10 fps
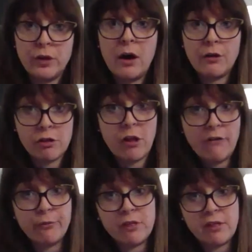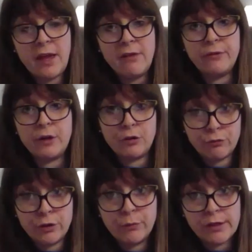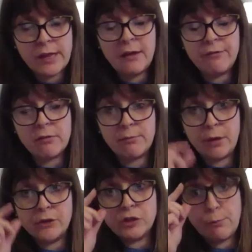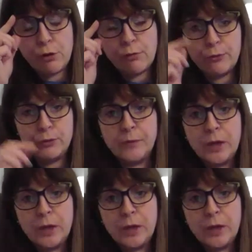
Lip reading: our staff were safe and our crew were safe as much as possible.